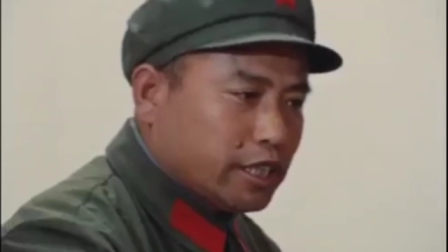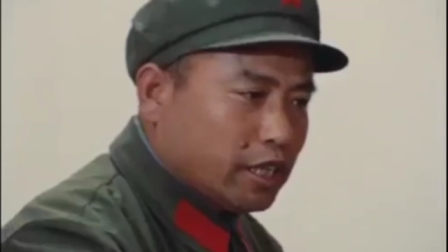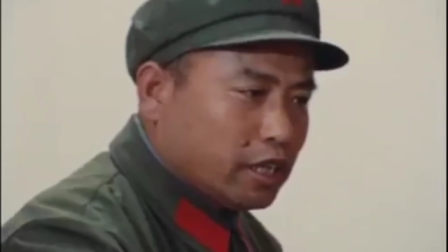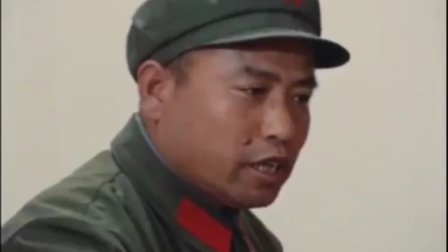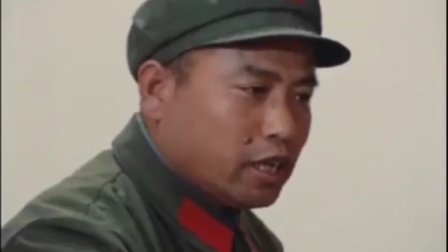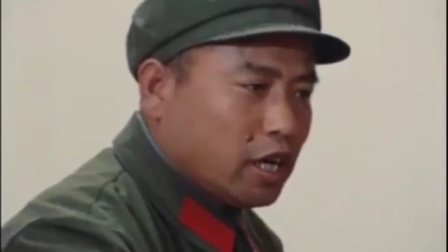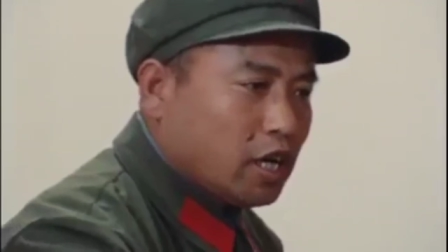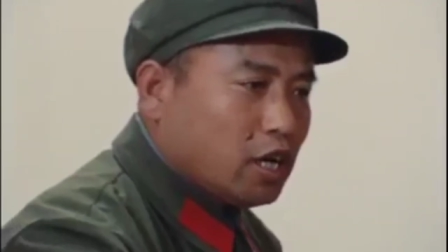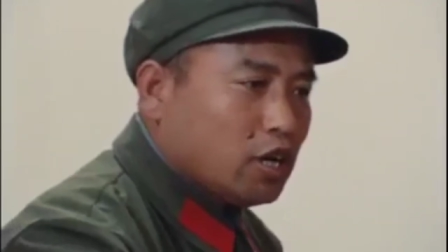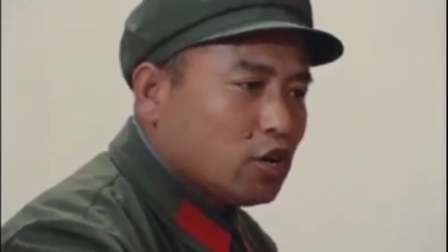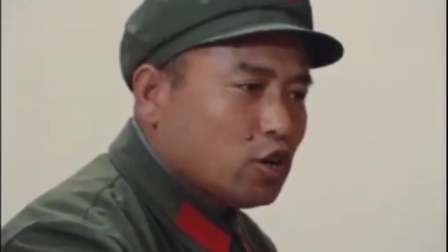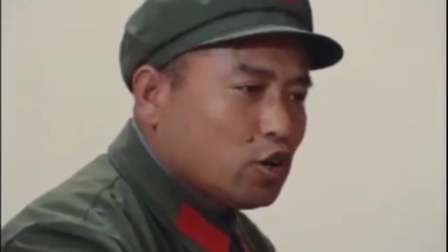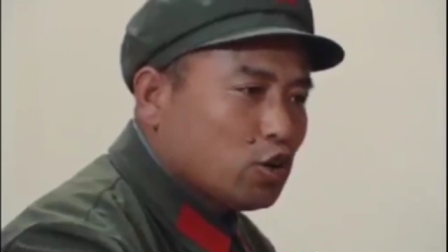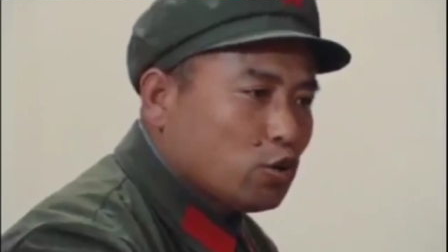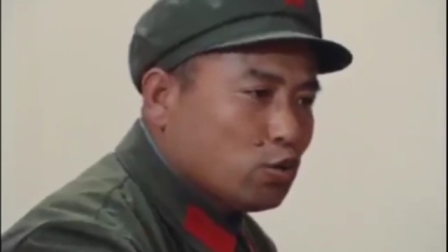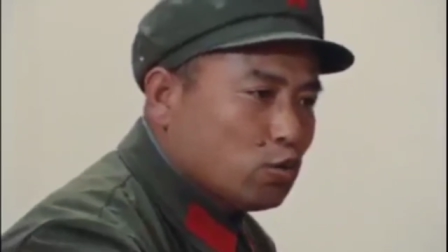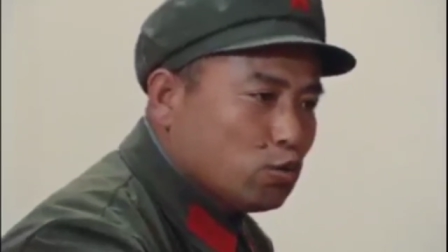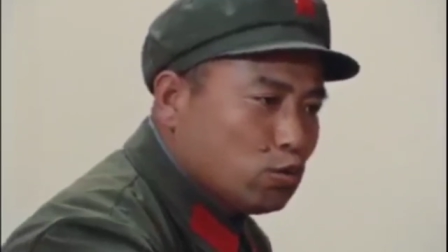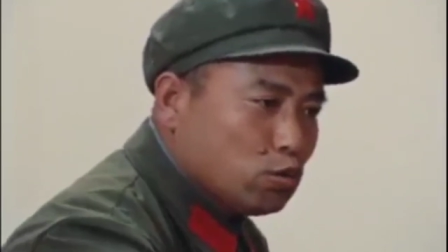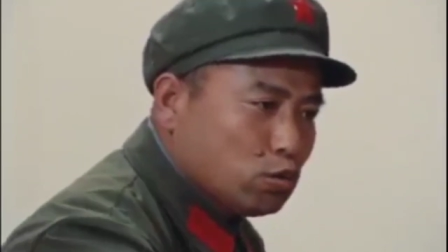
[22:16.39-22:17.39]
it really
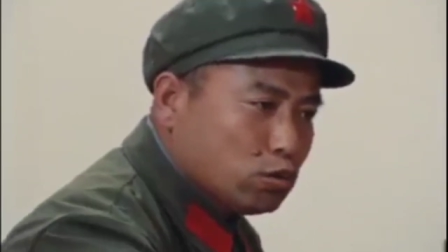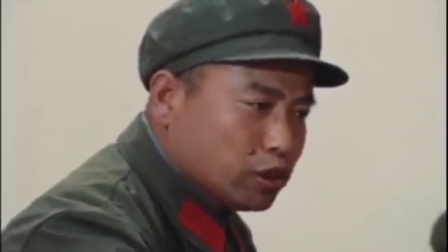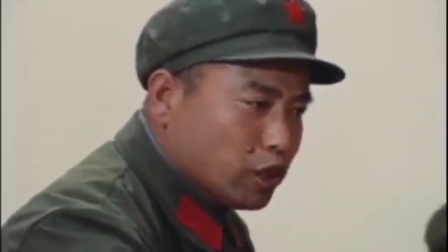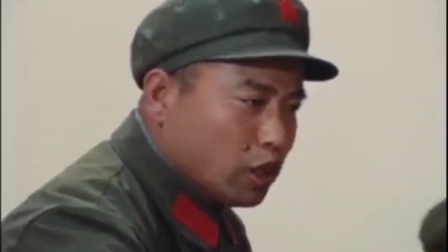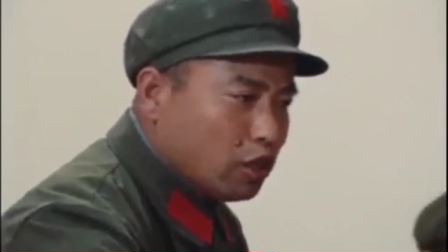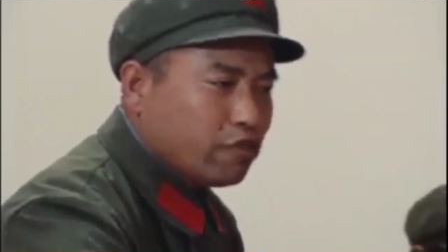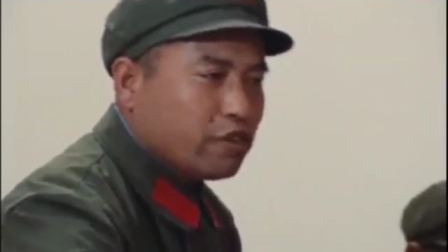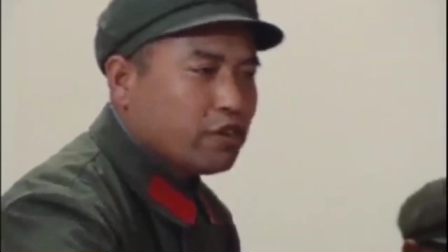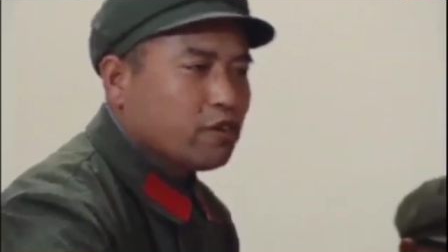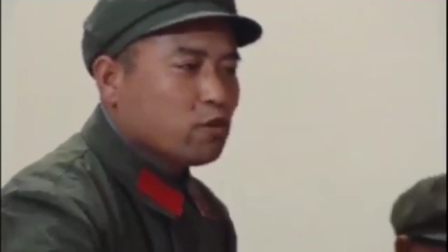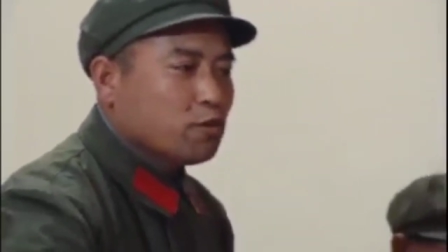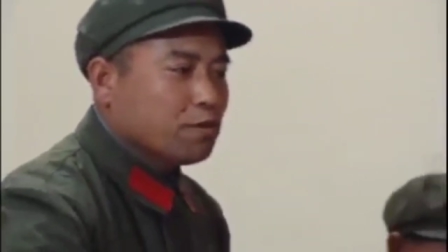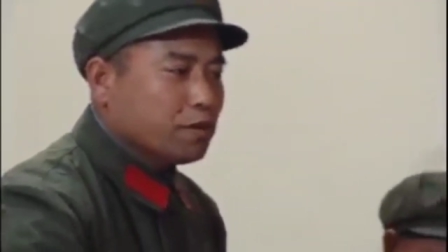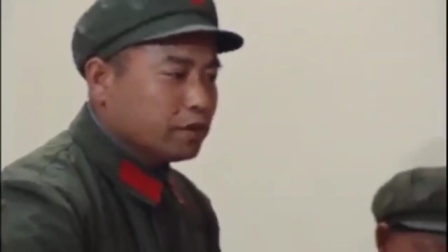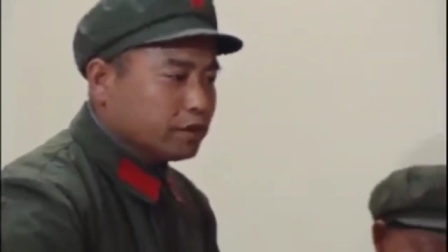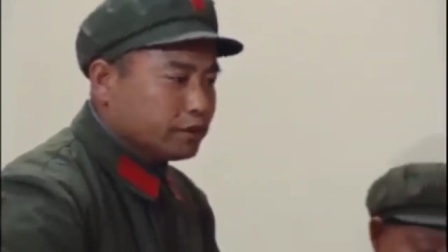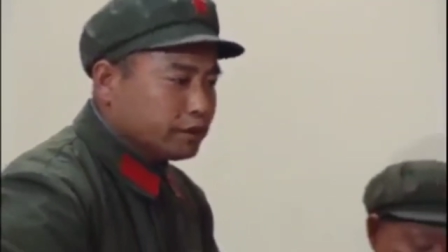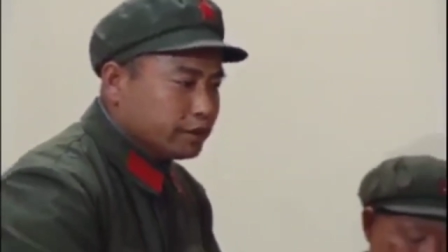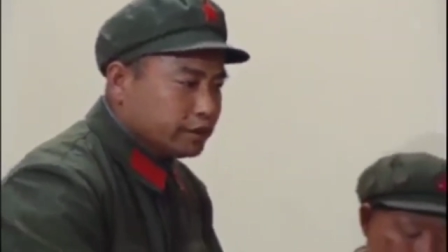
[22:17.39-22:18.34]
severely uh,